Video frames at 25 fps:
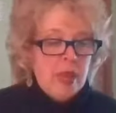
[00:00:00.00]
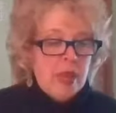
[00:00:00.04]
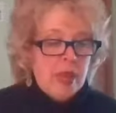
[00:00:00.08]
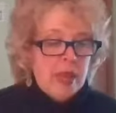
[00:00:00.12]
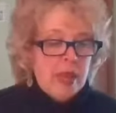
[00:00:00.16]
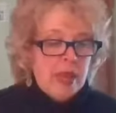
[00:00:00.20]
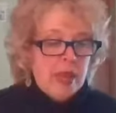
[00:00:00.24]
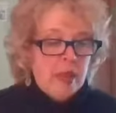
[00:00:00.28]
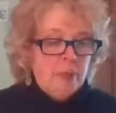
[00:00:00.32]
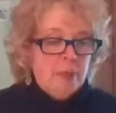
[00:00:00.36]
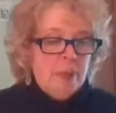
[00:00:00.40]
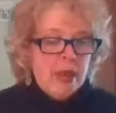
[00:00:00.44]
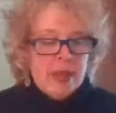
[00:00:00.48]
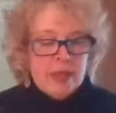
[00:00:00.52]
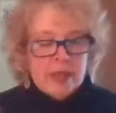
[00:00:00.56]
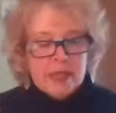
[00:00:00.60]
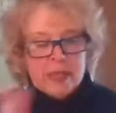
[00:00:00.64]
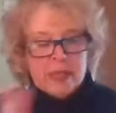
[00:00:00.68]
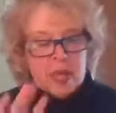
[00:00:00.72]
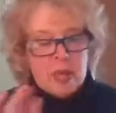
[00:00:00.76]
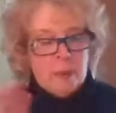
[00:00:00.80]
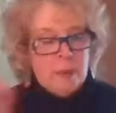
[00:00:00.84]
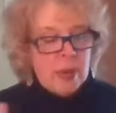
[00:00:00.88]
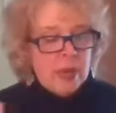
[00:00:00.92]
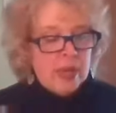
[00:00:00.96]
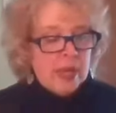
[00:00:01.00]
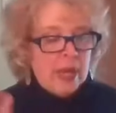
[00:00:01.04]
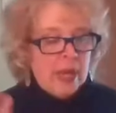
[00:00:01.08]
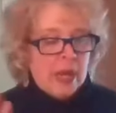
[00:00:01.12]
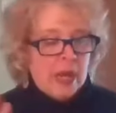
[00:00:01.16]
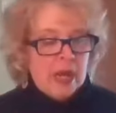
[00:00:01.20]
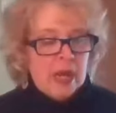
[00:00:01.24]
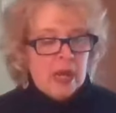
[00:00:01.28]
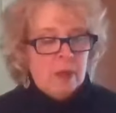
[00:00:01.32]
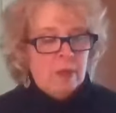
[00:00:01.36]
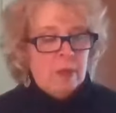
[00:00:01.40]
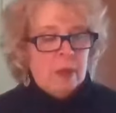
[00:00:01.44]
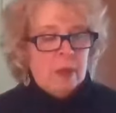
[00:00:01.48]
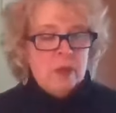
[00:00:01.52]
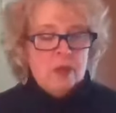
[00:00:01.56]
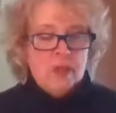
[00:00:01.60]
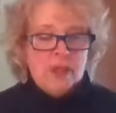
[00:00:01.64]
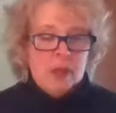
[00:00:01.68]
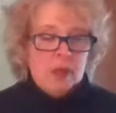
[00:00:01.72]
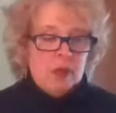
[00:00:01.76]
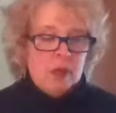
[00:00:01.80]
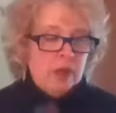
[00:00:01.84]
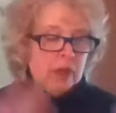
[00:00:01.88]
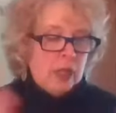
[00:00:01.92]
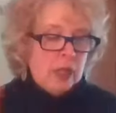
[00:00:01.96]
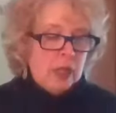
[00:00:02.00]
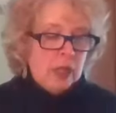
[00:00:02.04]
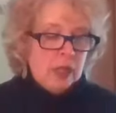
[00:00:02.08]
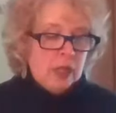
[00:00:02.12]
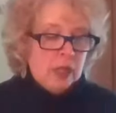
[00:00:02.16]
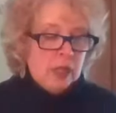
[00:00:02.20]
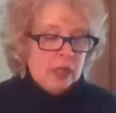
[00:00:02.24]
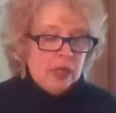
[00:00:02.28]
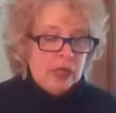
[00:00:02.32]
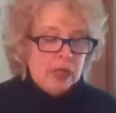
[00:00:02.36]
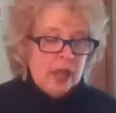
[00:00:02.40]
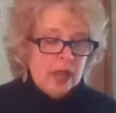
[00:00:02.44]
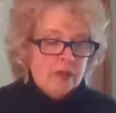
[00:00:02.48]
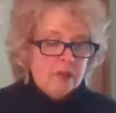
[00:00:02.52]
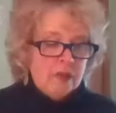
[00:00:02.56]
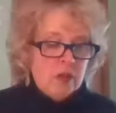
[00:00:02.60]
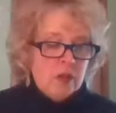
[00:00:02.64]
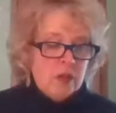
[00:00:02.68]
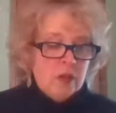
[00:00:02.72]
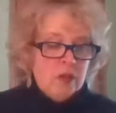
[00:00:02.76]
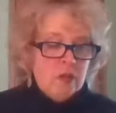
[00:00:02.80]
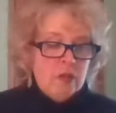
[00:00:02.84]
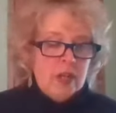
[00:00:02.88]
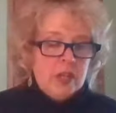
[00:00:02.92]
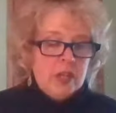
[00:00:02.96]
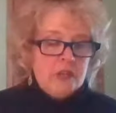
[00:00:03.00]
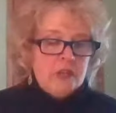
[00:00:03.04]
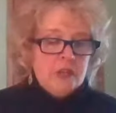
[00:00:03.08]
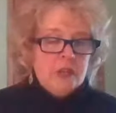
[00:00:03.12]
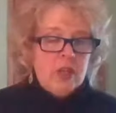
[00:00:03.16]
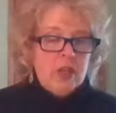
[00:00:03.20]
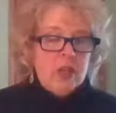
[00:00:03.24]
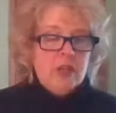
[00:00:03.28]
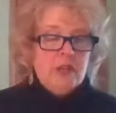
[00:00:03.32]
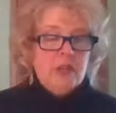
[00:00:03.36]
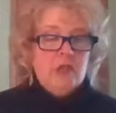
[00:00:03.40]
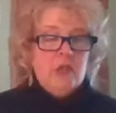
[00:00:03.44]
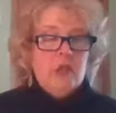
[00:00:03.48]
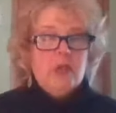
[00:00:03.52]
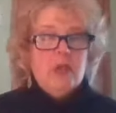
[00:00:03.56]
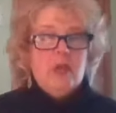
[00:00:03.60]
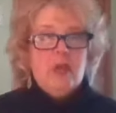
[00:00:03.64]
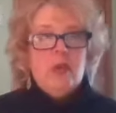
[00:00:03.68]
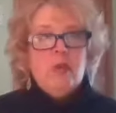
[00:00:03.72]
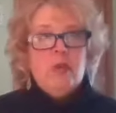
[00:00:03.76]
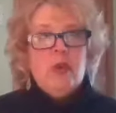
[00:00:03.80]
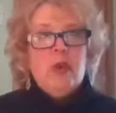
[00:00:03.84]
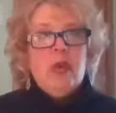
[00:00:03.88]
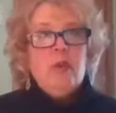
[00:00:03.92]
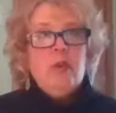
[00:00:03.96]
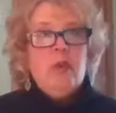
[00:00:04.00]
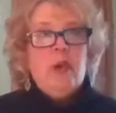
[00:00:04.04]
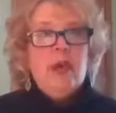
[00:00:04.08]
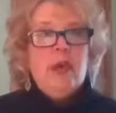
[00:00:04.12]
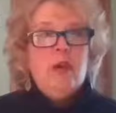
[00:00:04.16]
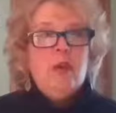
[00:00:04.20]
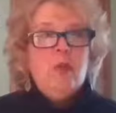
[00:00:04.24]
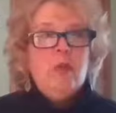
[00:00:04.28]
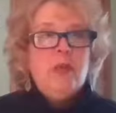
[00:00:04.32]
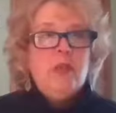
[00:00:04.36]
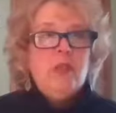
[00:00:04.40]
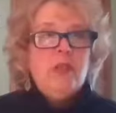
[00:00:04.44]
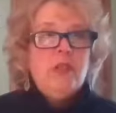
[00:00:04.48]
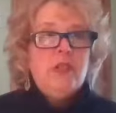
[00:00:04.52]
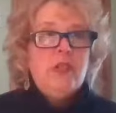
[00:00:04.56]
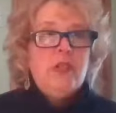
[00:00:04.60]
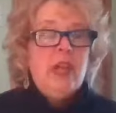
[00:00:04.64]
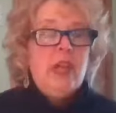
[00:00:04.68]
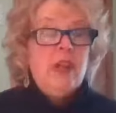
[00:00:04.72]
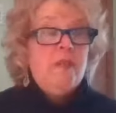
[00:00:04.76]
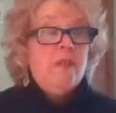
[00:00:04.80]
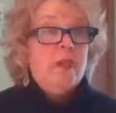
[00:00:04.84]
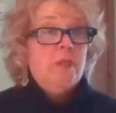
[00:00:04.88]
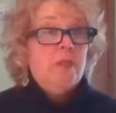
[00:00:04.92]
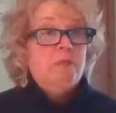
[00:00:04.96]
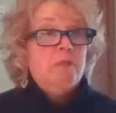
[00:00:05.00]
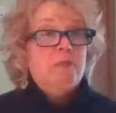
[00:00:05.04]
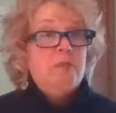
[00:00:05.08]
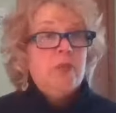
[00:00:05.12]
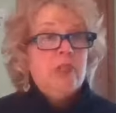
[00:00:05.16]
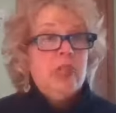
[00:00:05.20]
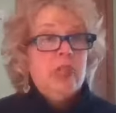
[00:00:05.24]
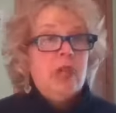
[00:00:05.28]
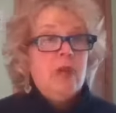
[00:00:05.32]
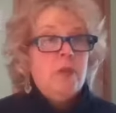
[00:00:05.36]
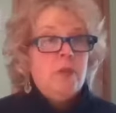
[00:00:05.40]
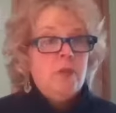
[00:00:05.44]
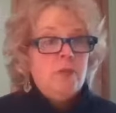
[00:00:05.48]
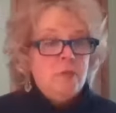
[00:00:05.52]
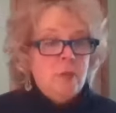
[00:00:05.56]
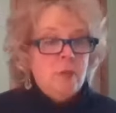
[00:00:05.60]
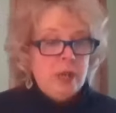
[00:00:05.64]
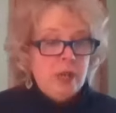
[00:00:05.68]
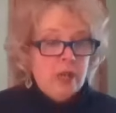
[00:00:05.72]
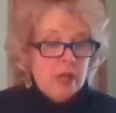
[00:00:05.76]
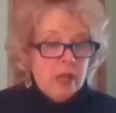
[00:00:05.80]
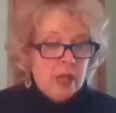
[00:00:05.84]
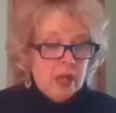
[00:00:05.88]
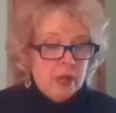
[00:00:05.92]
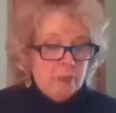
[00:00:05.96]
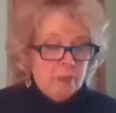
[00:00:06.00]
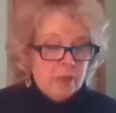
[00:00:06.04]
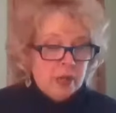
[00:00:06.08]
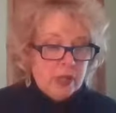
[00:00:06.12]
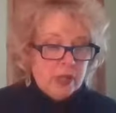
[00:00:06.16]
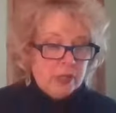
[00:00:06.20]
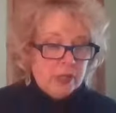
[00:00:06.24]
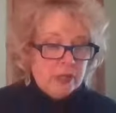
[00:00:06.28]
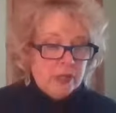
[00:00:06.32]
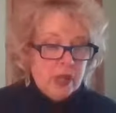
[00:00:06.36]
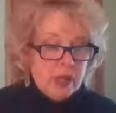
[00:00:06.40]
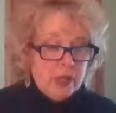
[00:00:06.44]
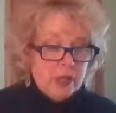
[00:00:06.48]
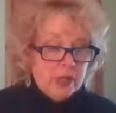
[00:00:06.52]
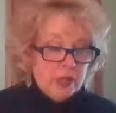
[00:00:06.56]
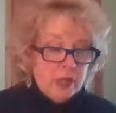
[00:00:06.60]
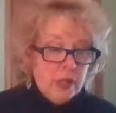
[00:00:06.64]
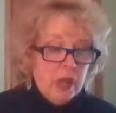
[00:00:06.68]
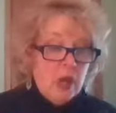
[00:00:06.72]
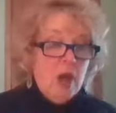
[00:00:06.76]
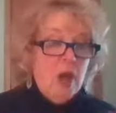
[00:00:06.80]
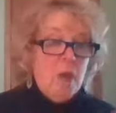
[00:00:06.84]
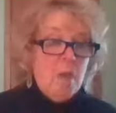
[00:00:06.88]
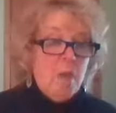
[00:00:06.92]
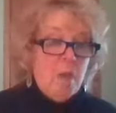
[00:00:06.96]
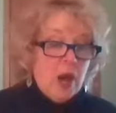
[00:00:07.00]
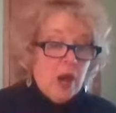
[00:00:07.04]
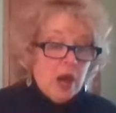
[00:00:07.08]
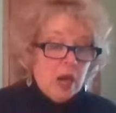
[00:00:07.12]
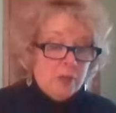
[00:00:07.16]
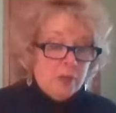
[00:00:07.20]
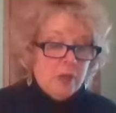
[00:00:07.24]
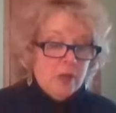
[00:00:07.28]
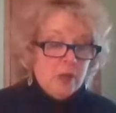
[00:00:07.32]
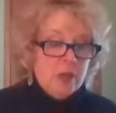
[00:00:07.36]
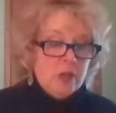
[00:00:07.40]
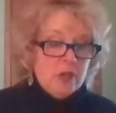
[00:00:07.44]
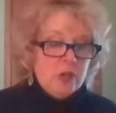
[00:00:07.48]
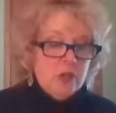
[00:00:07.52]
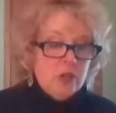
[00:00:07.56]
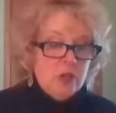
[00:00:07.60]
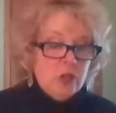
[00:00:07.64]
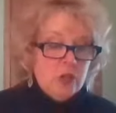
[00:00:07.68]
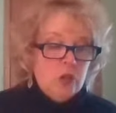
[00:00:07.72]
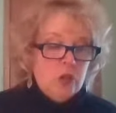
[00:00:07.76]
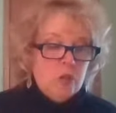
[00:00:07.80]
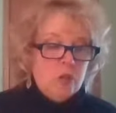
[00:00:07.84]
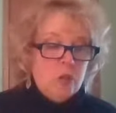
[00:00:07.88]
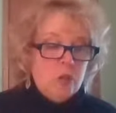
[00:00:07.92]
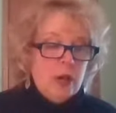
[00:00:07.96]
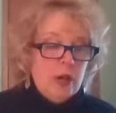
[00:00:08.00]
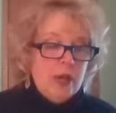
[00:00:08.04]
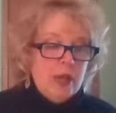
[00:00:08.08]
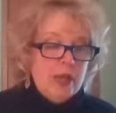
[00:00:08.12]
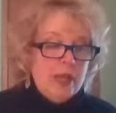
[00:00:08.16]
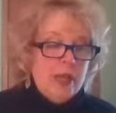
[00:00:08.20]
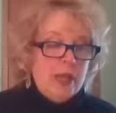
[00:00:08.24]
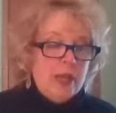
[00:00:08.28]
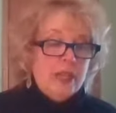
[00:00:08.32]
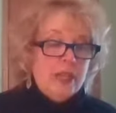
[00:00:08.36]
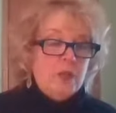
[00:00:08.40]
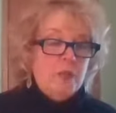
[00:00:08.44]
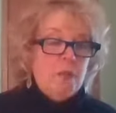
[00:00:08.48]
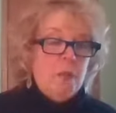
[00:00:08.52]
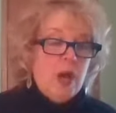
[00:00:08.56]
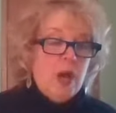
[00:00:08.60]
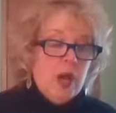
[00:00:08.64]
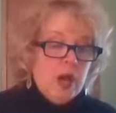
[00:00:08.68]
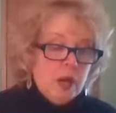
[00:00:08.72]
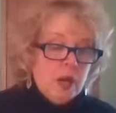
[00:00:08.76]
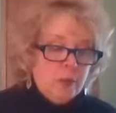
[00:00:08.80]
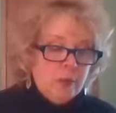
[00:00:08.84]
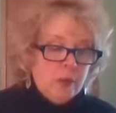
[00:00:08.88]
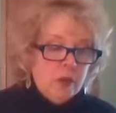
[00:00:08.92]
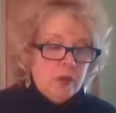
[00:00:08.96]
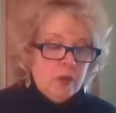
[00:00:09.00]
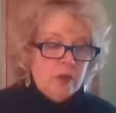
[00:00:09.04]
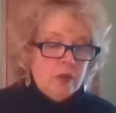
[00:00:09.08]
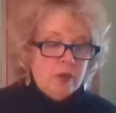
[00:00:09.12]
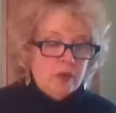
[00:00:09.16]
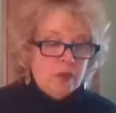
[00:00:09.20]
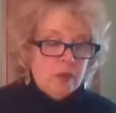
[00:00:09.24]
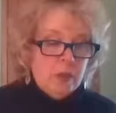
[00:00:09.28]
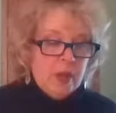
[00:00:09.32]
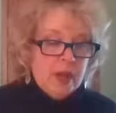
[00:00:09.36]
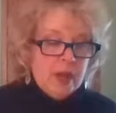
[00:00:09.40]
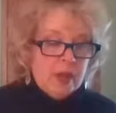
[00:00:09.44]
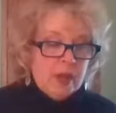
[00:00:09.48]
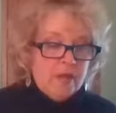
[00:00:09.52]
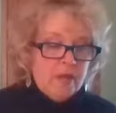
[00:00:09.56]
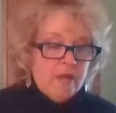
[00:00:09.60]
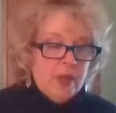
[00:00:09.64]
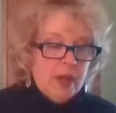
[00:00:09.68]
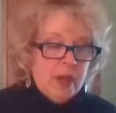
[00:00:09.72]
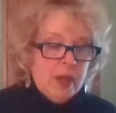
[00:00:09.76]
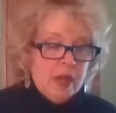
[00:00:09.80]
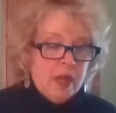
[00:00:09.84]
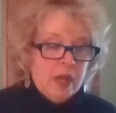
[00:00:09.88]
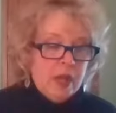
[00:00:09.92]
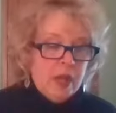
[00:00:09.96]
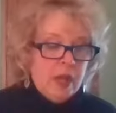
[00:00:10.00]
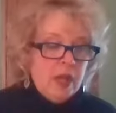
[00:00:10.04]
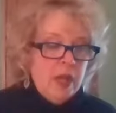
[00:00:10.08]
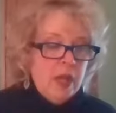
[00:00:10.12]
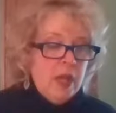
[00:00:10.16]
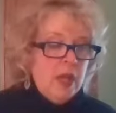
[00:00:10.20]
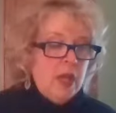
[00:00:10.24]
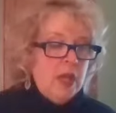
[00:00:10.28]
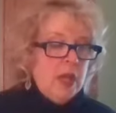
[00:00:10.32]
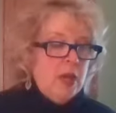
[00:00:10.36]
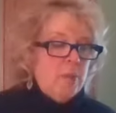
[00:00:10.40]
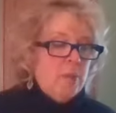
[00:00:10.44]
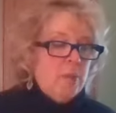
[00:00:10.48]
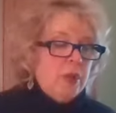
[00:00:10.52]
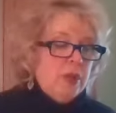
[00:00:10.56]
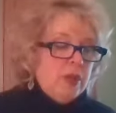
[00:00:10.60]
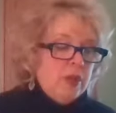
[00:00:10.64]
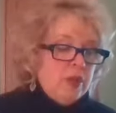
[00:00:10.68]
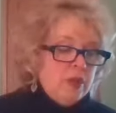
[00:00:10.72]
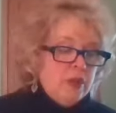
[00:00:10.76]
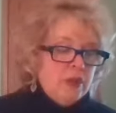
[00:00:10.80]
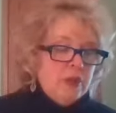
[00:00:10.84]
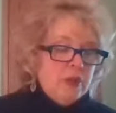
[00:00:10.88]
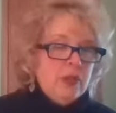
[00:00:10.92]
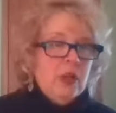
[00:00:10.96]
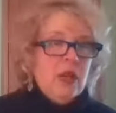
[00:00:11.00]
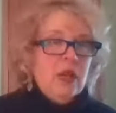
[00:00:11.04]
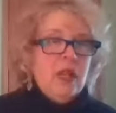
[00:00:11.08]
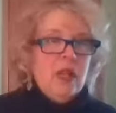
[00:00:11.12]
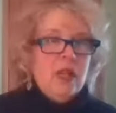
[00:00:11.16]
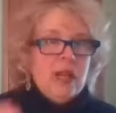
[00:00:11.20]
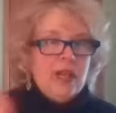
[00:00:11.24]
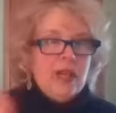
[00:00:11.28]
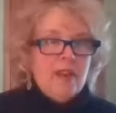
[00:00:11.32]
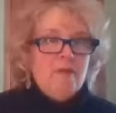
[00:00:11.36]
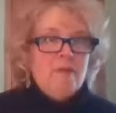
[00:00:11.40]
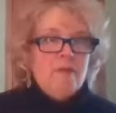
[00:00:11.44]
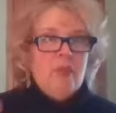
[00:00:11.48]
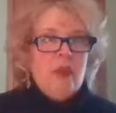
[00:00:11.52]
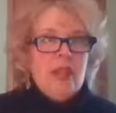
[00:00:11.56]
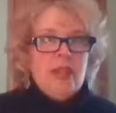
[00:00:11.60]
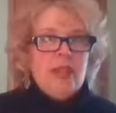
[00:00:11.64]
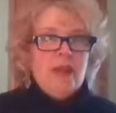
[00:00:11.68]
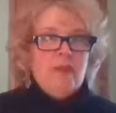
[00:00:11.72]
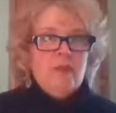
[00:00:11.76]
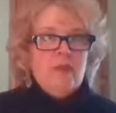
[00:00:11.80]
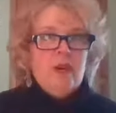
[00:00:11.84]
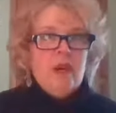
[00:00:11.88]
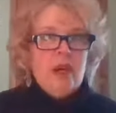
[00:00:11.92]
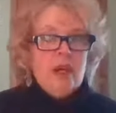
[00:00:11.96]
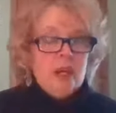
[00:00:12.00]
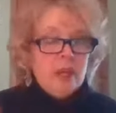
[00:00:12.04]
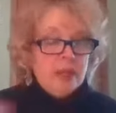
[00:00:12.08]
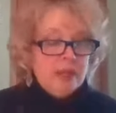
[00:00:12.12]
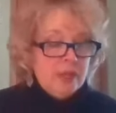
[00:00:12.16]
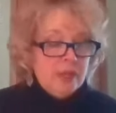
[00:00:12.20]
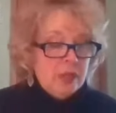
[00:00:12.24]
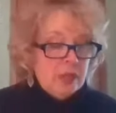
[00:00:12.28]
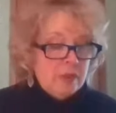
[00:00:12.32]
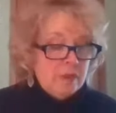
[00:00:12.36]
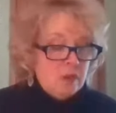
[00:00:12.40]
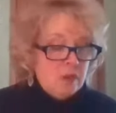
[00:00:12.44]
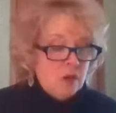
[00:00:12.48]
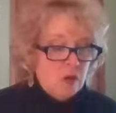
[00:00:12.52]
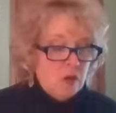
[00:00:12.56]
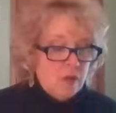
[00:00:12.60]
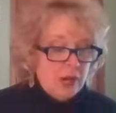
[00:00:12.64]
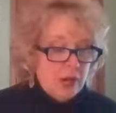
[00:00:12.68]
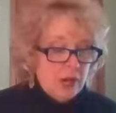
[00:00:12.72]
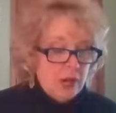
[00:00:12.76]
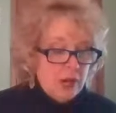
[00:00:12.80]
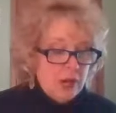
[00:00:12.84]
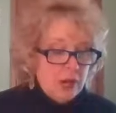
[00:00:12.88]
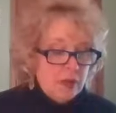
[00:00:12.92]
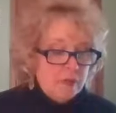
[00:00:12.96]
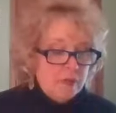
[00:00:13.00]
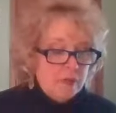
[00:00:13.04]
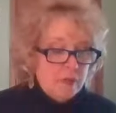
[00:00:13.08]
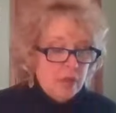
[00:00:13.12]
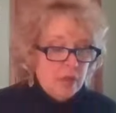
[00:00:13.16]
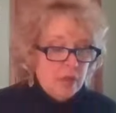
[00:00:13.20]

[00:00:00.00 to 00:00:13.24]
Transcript: And by the time I got them, it was already late afternoon yesterday. So I thought, well, why don't we just have a Cyber Monday? Because that's popular too. Probably not as popular as Black Friday, but there's a lot of Black Friday stuff going on.